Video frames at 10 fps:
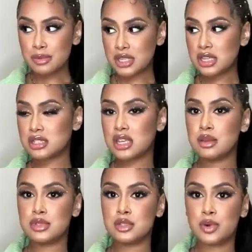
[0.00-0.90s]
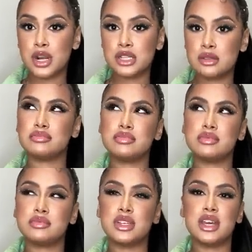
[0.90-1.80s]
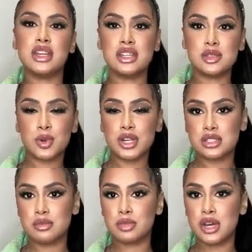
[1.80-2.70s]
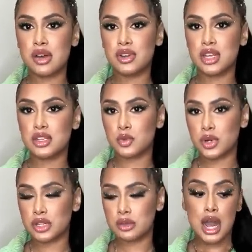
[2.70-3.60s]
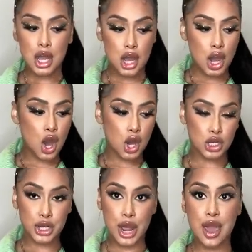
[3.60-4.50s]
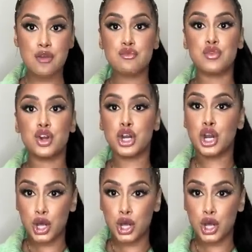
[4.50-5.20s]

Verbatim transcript: people say Skims is pricey. Yeah, it is pricey, but I feel like it's worth it. I got all of that for the